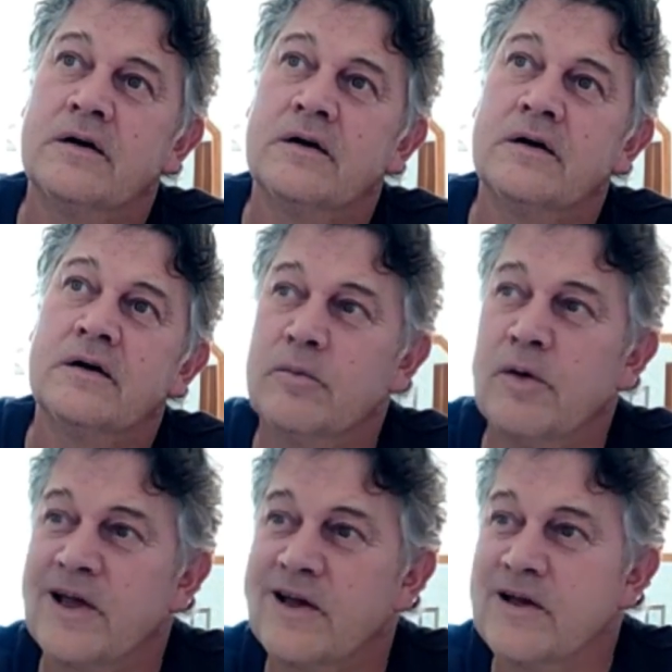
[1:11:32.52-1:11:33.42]

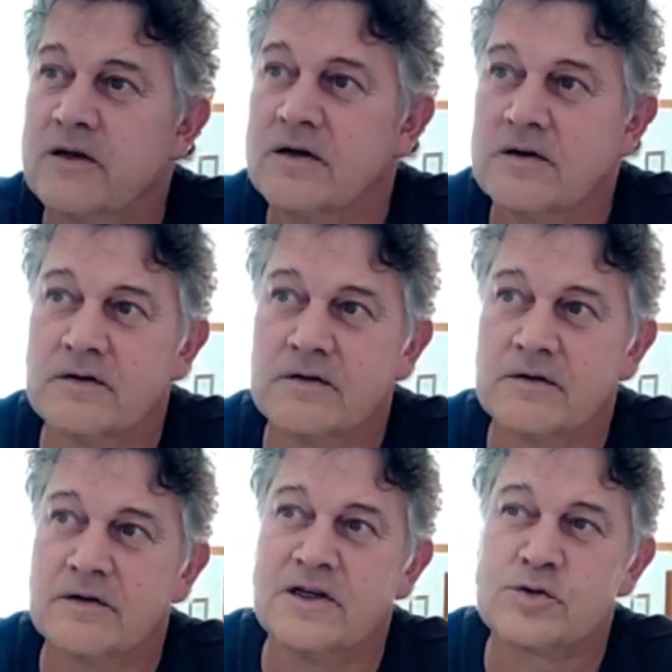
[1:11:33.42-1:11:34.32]
geelback
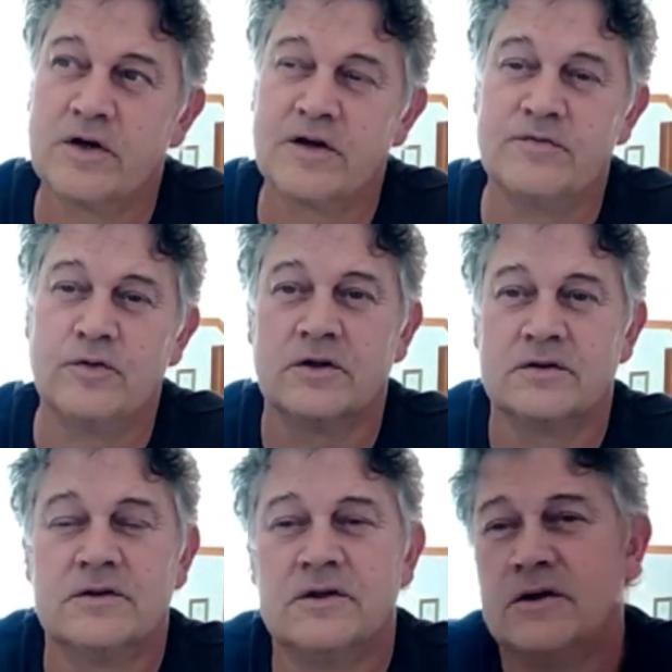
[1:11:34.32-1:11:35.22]

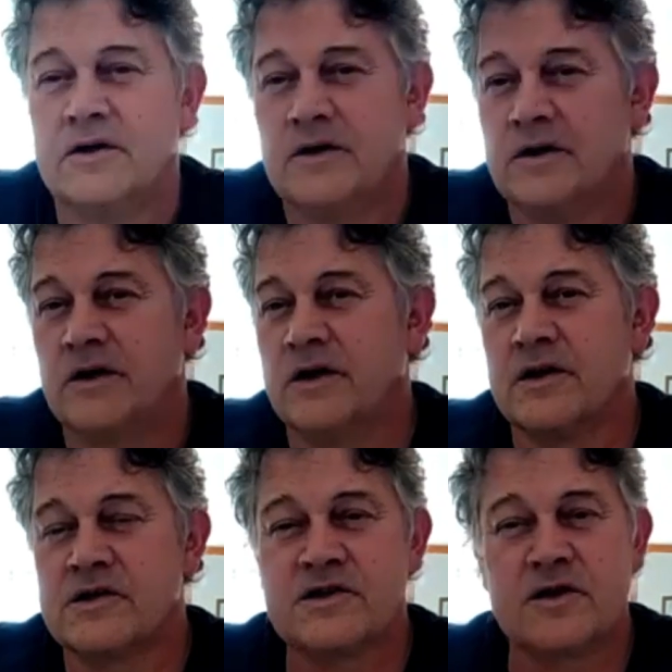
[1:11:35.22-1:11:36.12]
neushoornvoël. It
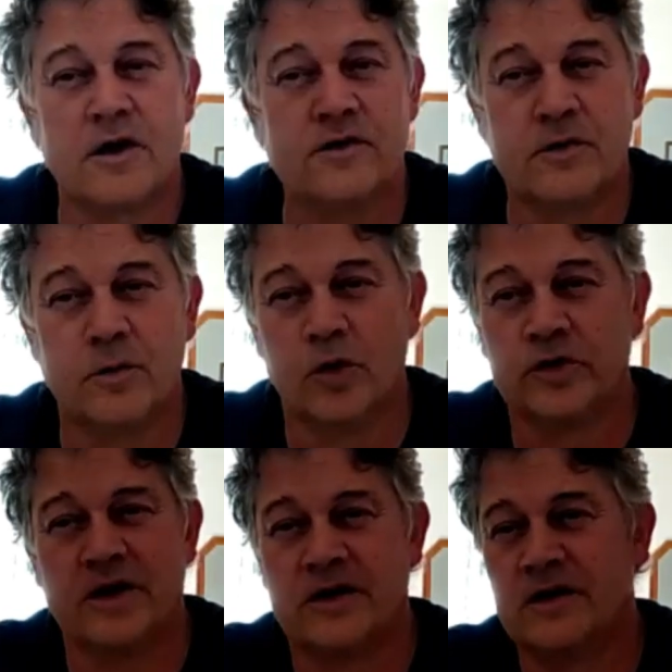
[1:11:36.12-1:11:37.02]
doesn't go to
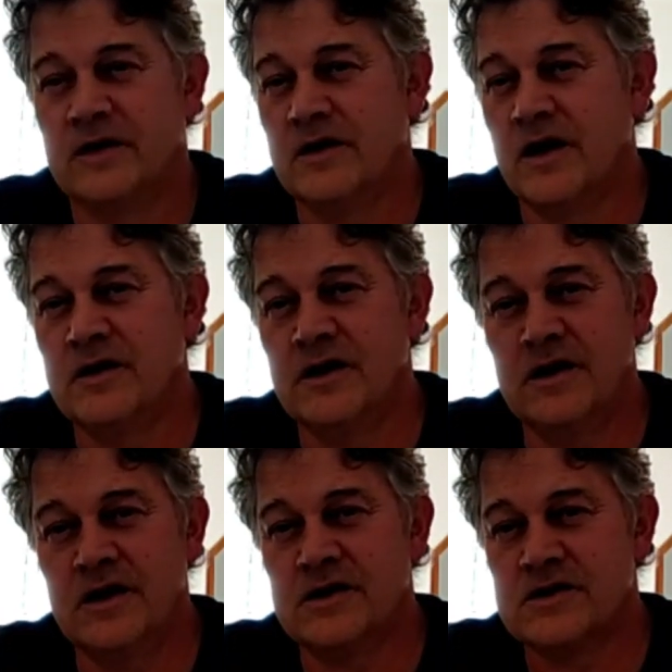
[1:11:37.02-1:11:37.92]
water. It only
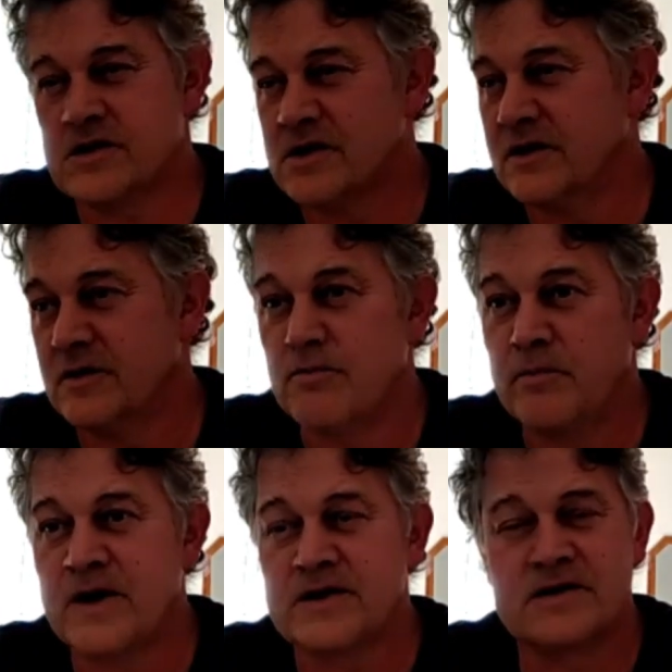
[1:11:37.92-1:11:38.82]
eats certain
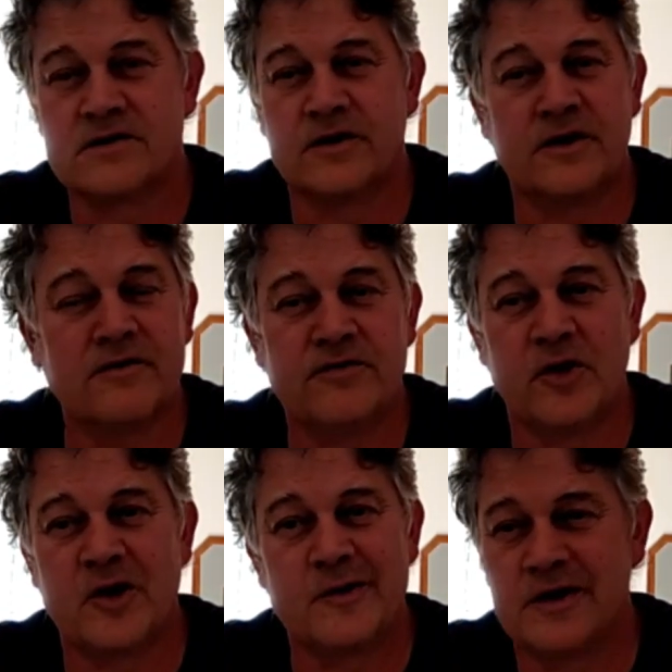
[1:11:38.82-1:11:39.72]
bugs. So don't
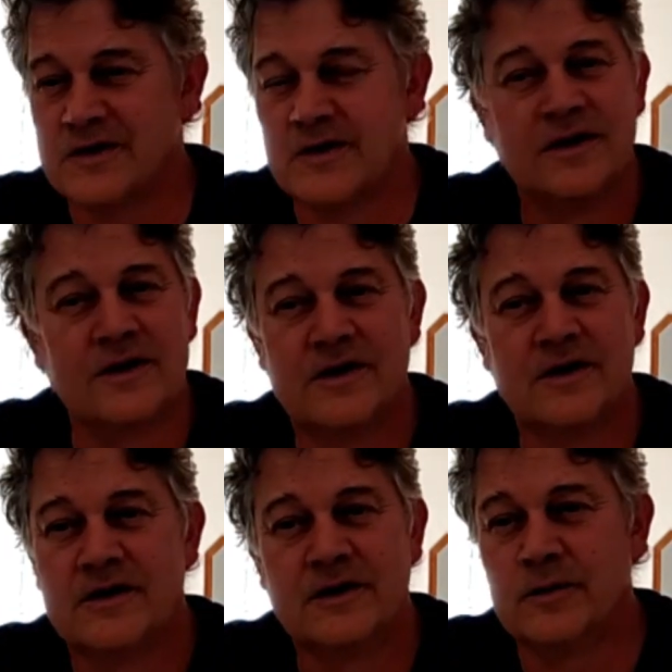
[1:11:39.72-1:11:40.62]
follow it.
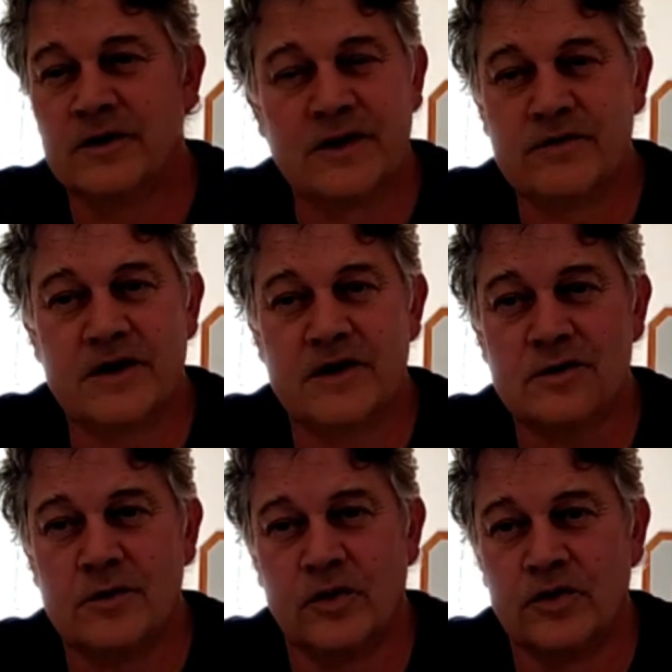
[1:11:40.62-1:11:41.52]
You will never get
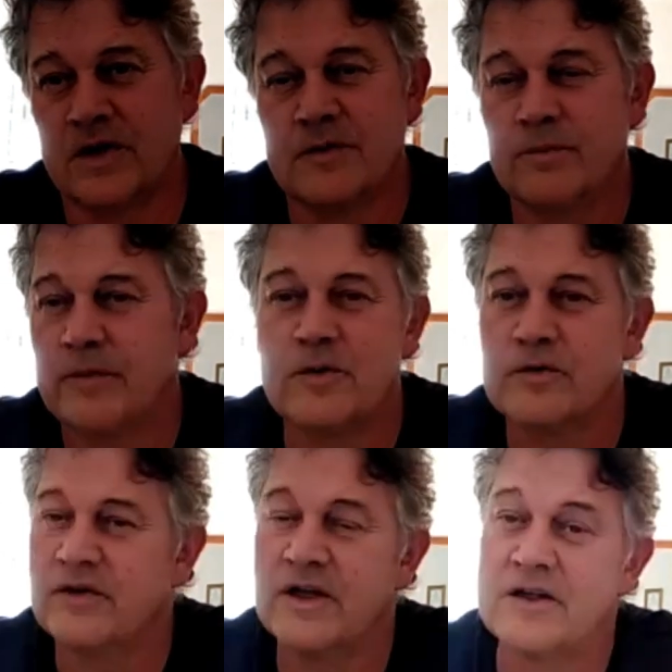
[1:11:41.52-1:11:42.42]
to water
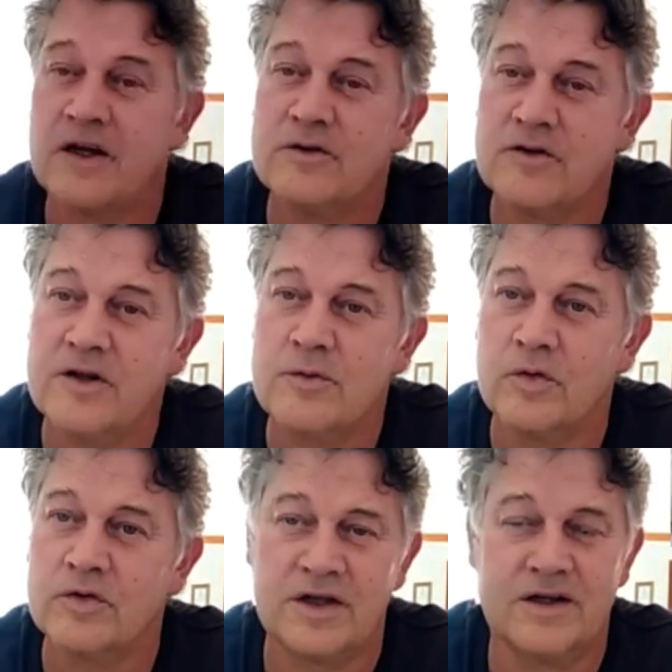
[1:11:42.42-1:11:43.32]
because they don't drink
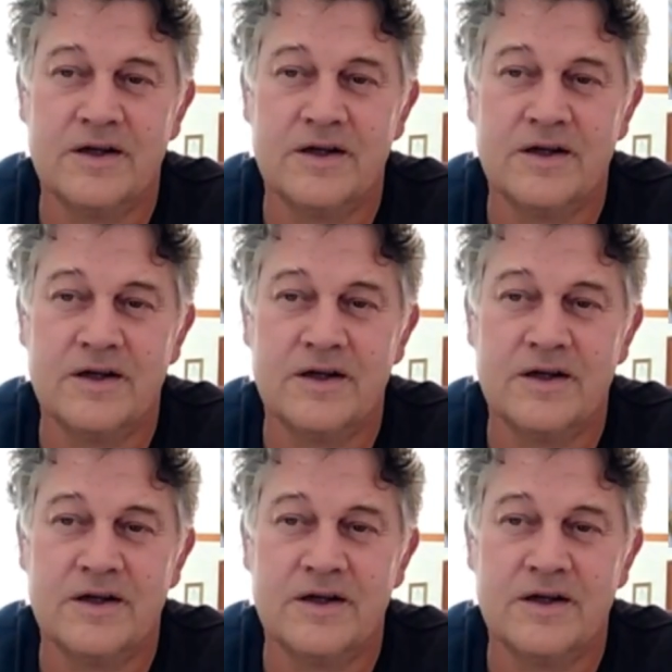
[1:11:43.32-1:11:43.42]
water.